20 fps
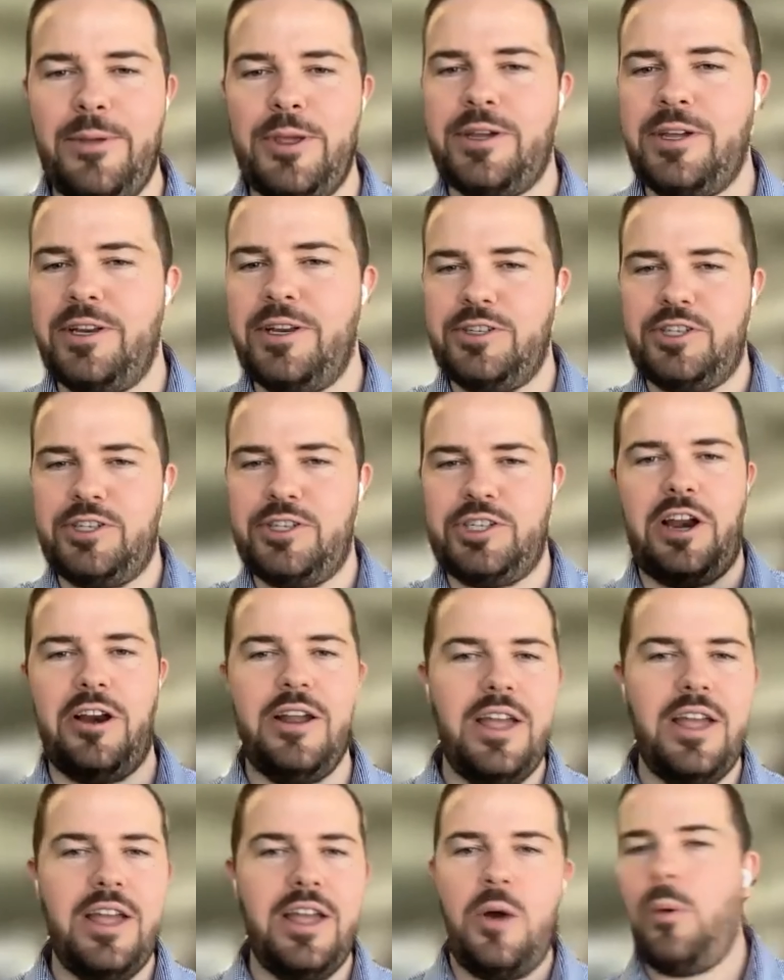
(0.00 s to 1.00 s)
Maybe you can
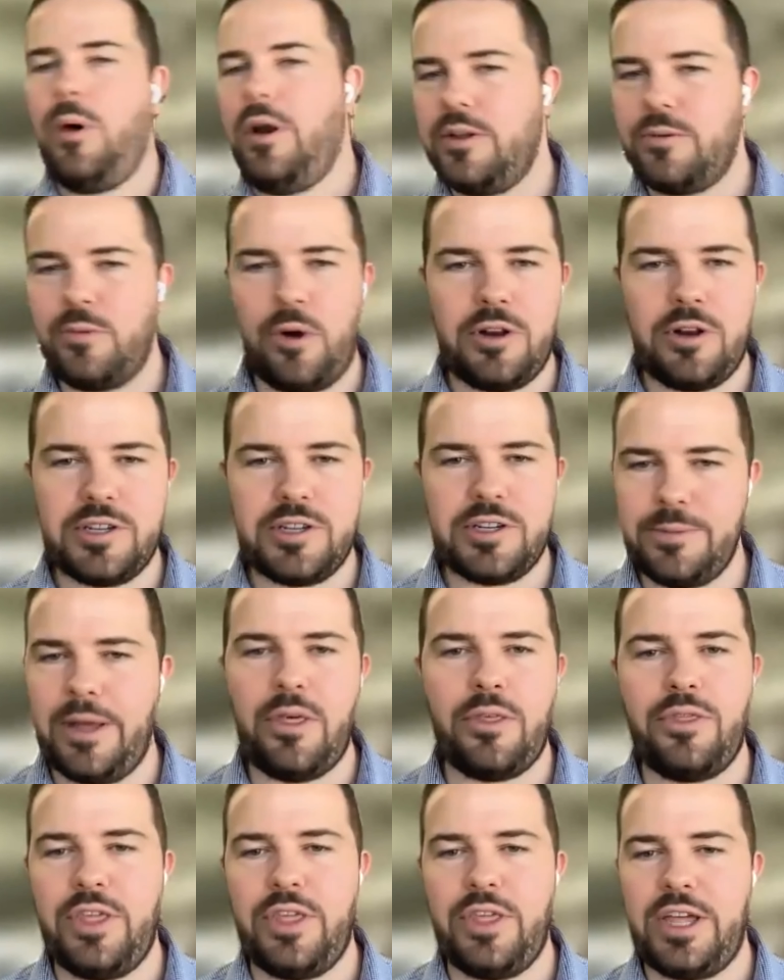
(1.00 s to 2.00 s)
share what are
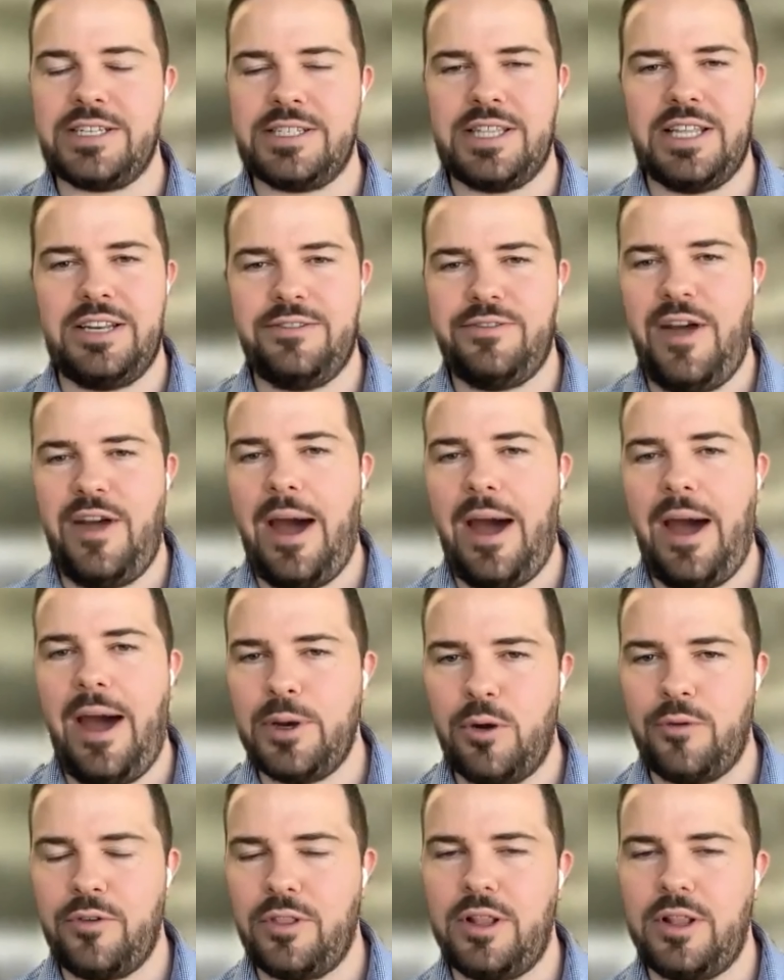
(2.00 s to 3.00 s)
some other things that have
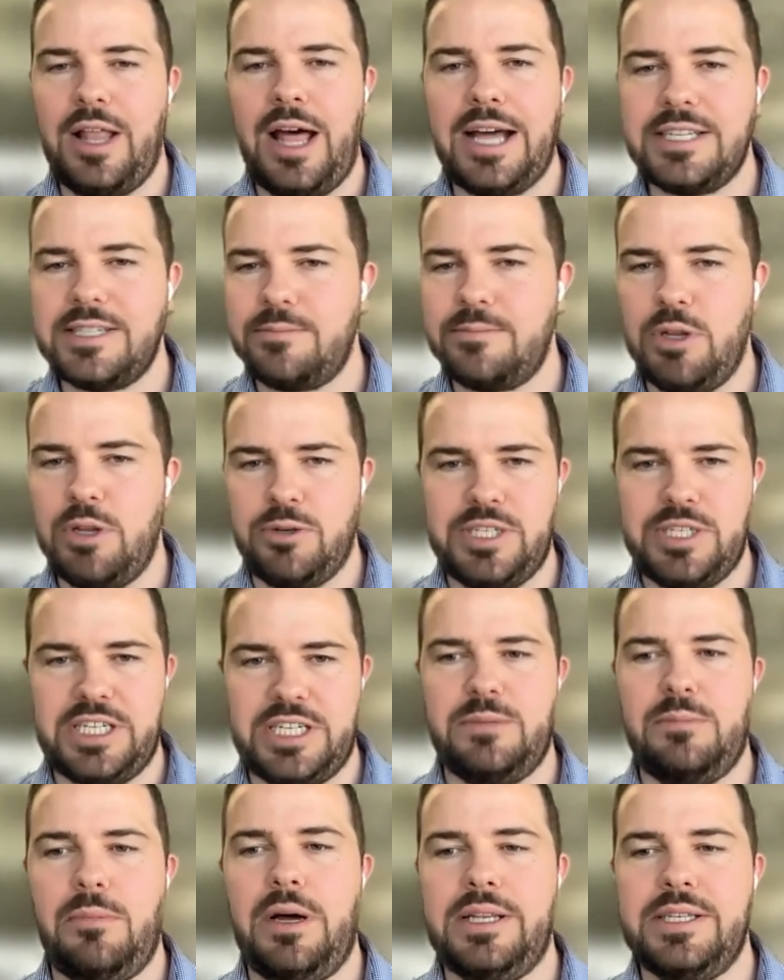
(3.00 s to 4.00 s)
happened over the last
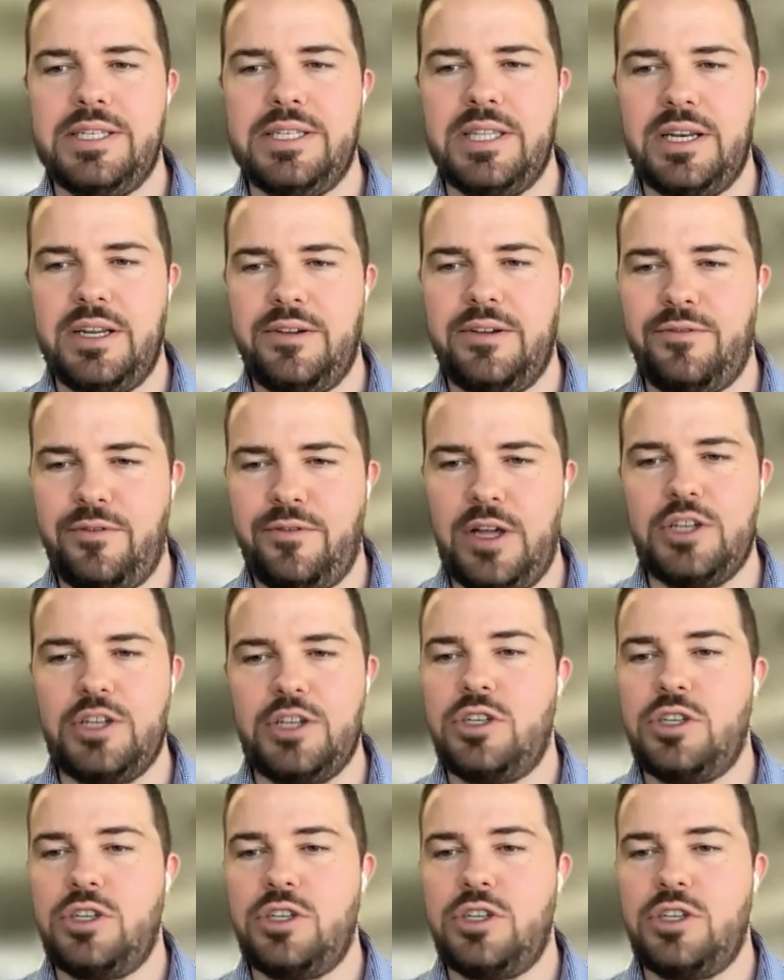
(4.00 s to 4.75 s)
6 months that have